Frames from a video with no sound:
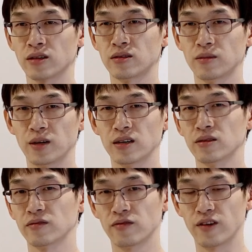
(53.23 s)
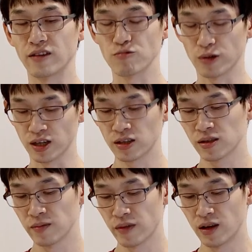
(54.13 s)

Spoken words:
there are about 5 weeks,